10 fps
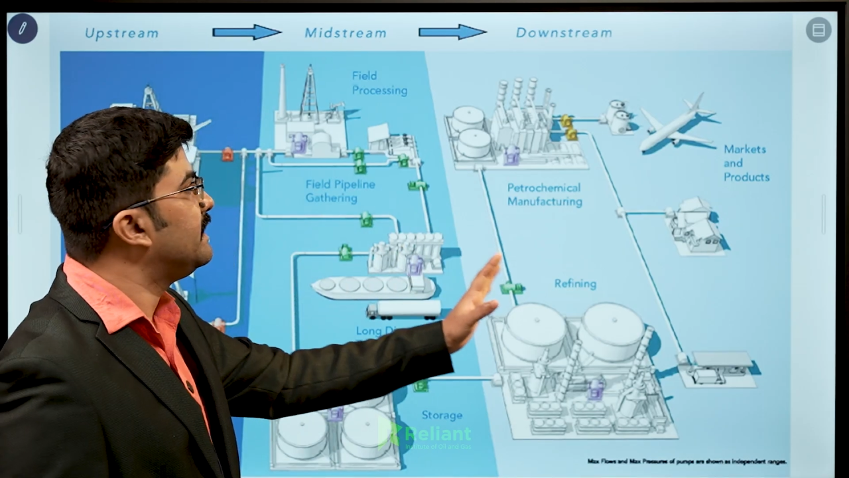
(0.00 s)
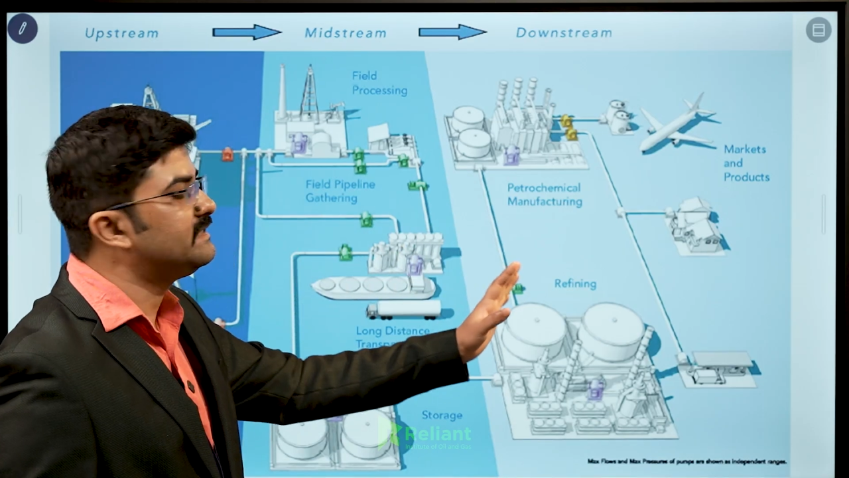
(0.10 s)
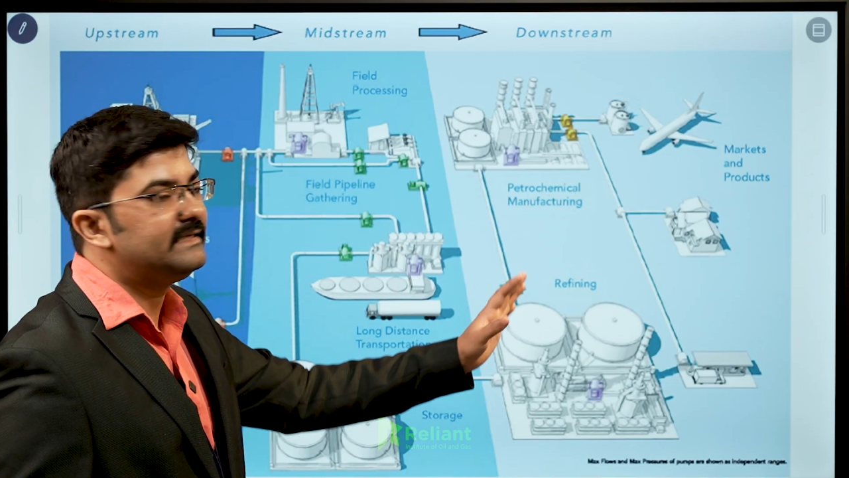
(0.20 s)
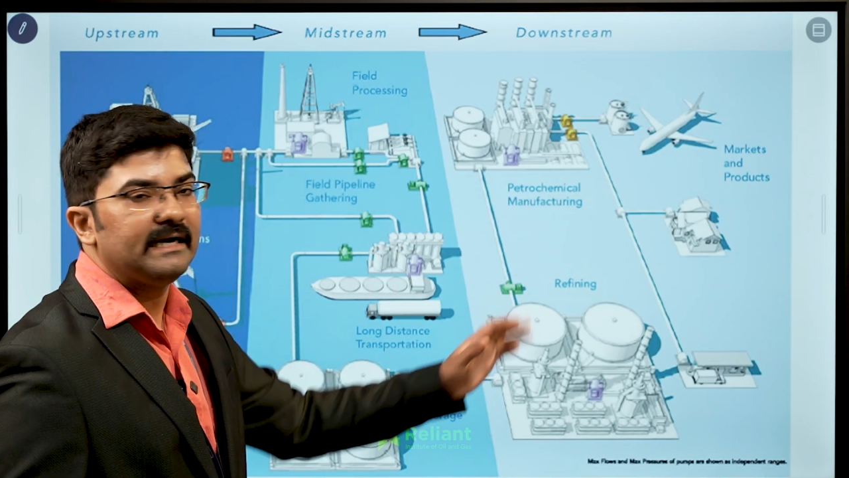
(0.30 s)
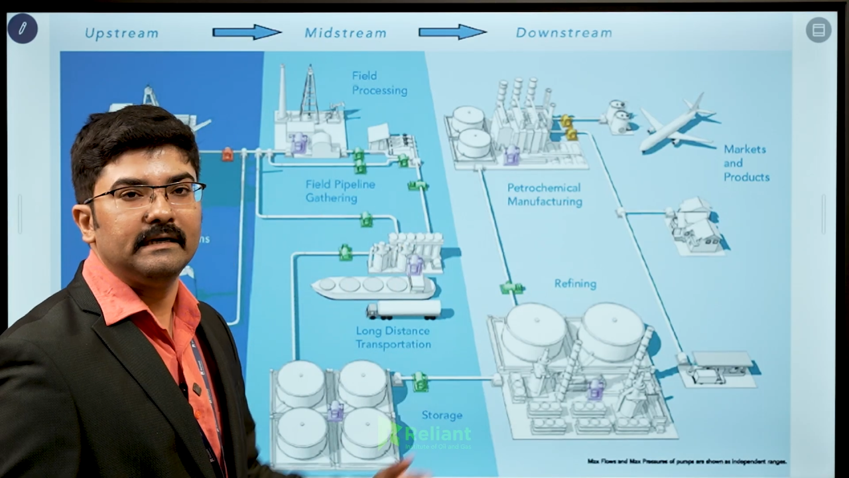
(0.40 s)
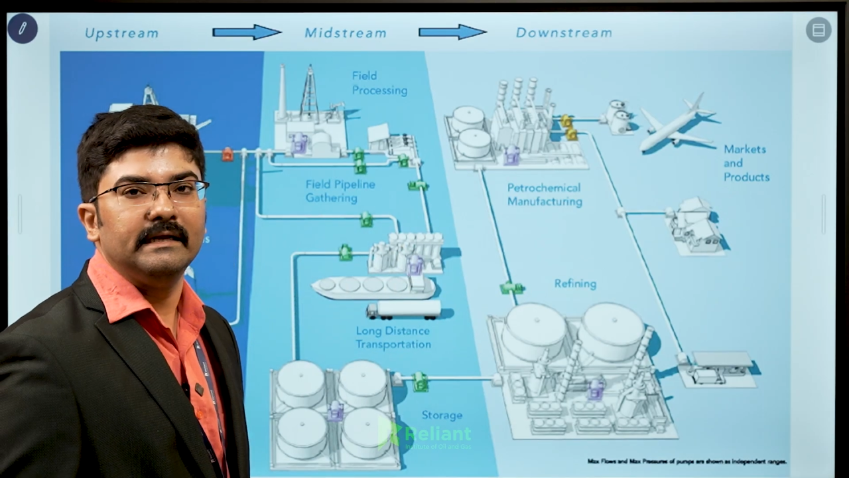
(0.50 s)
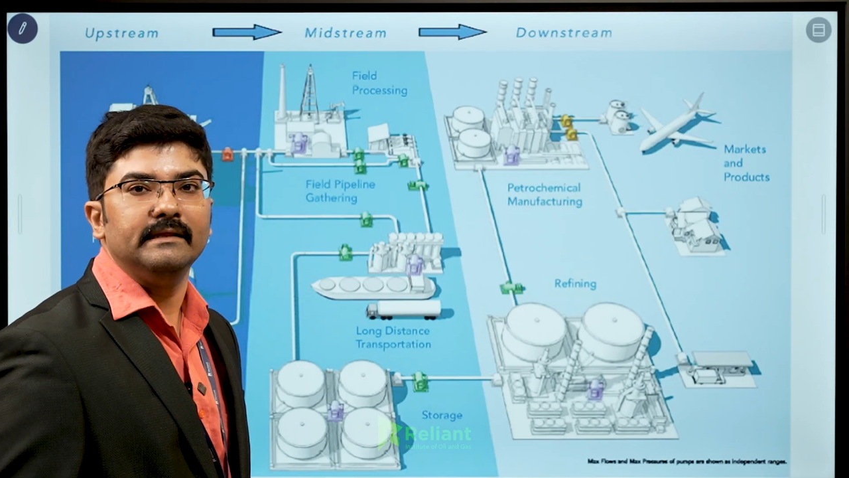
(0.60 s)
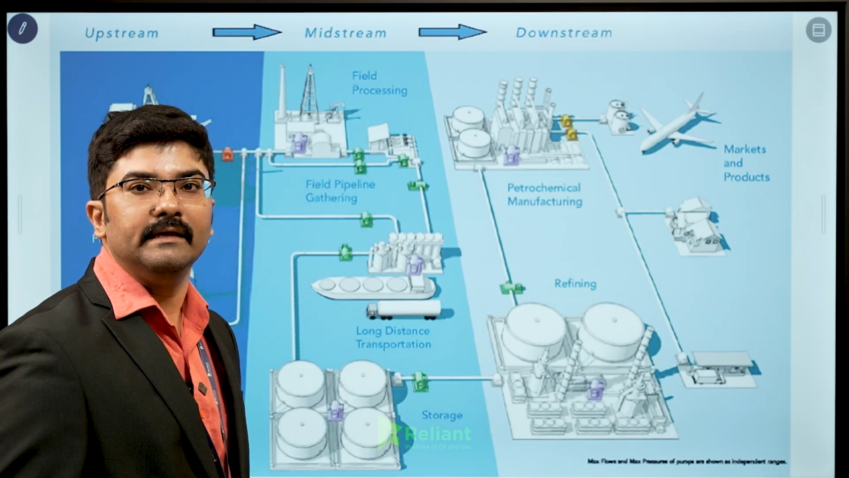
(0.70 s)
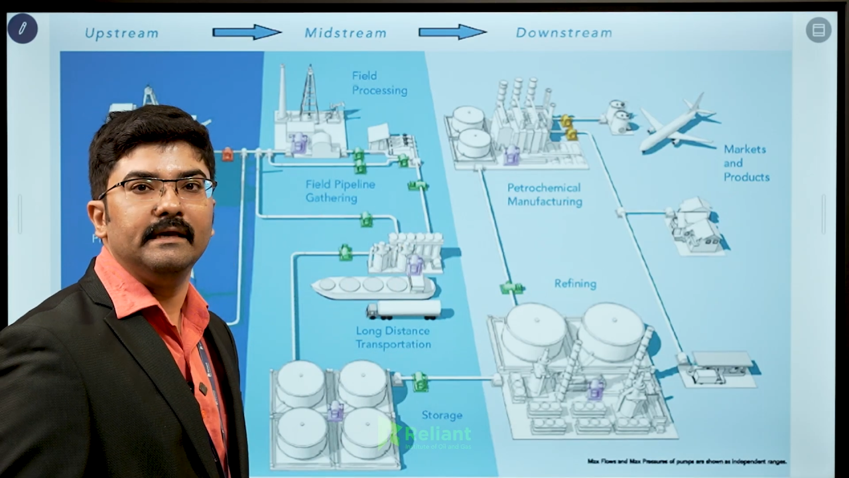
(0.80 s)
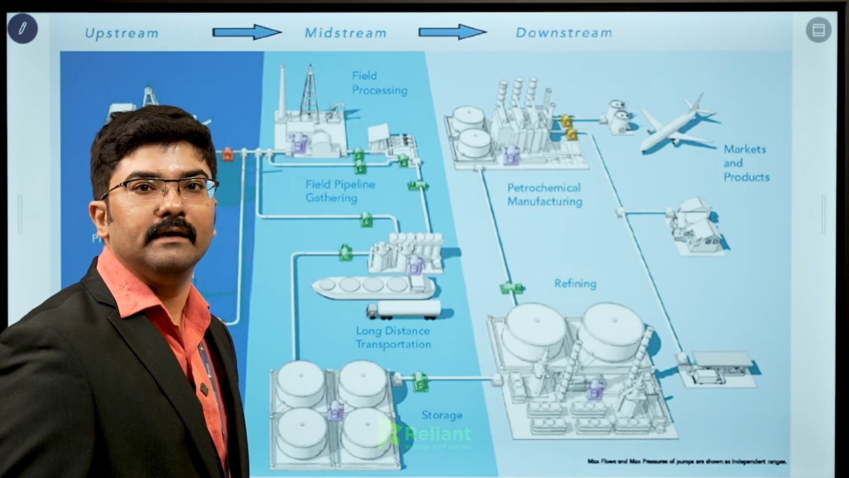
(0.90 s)
exactly
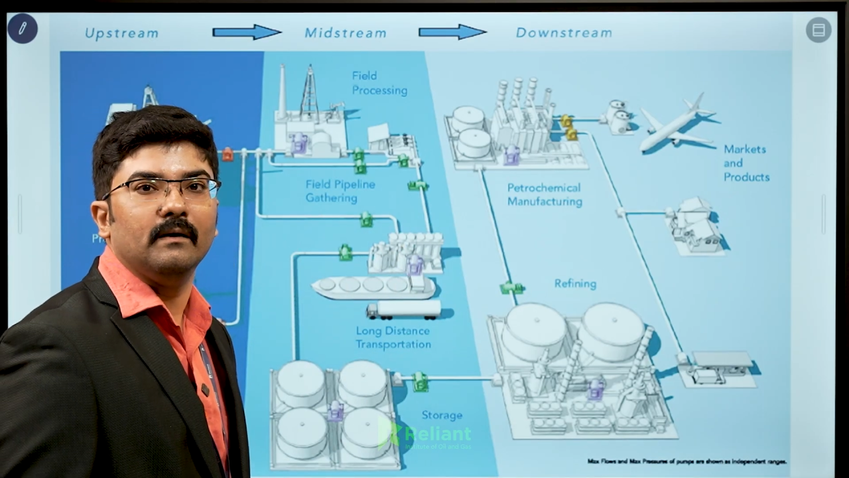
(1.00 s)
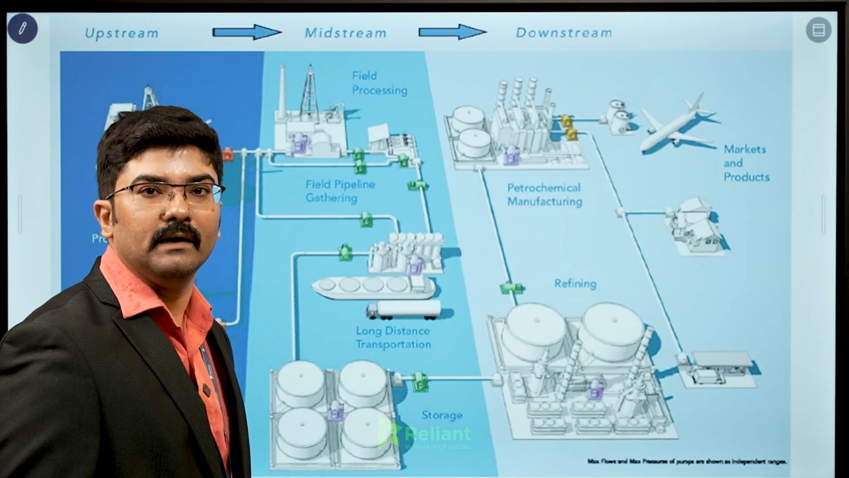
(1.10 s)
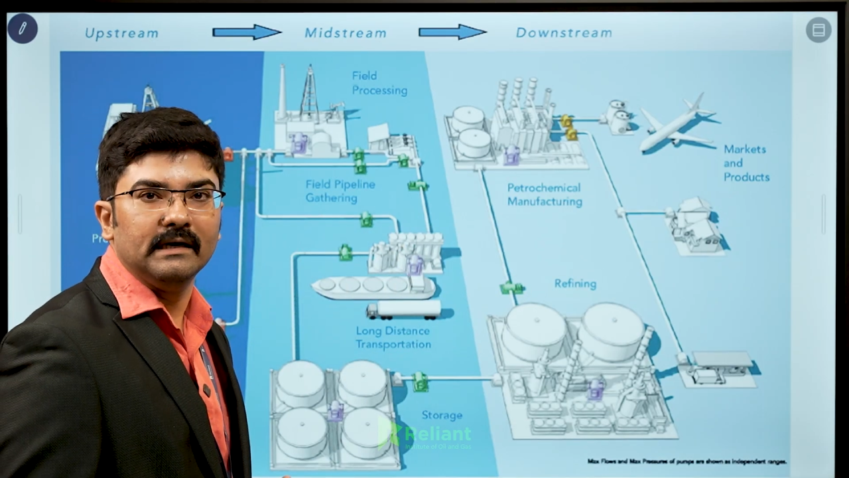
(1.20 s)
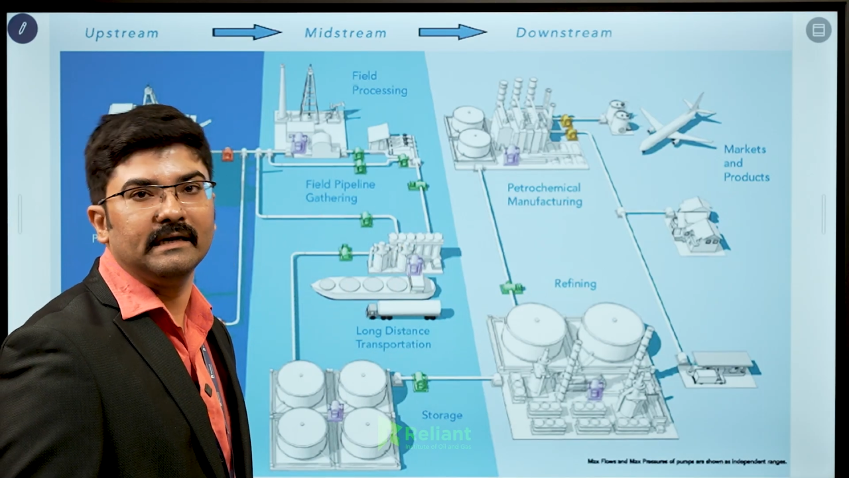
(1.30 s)
the oil